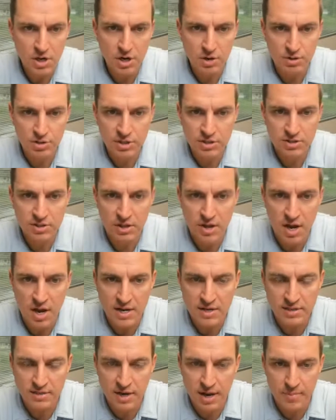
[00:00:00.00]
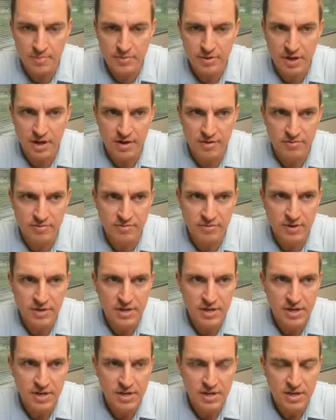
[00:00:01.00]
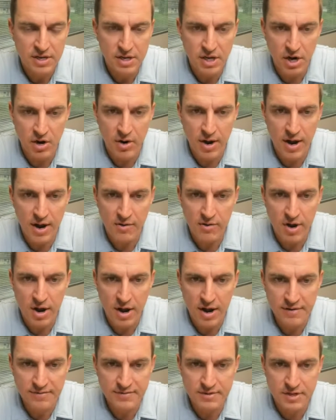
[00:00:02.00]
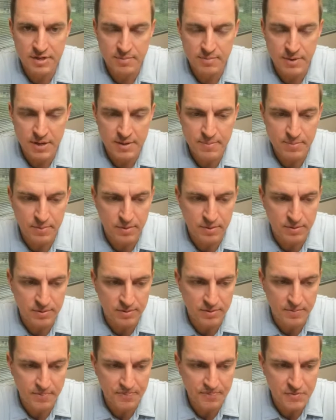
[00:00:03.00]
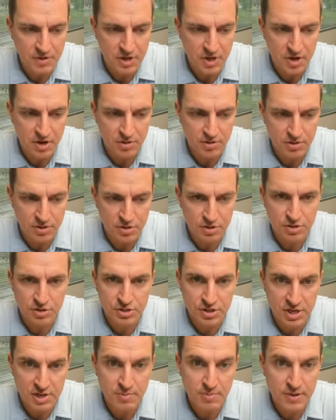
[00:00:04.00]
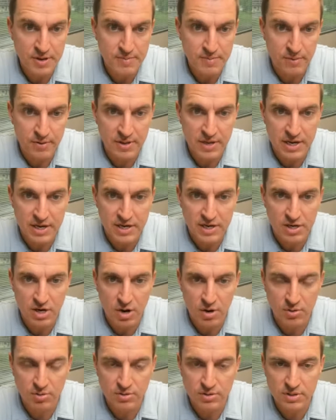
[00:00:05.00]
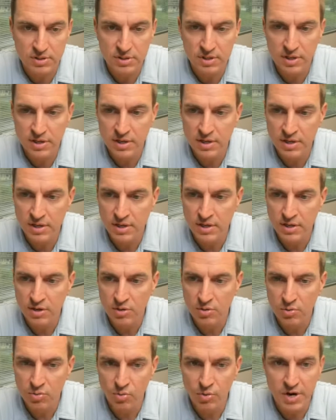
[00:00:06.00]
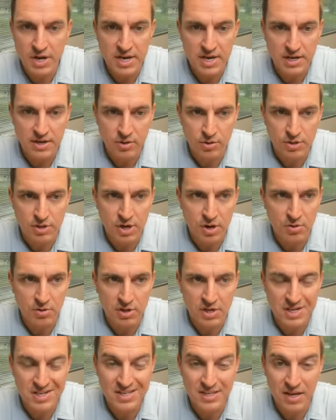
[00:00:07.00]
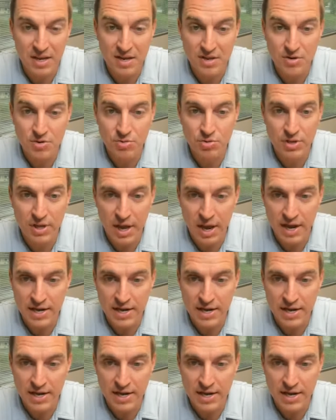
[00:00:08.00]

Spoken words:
just the concept of, how often people, you see people that don't read or don't continue to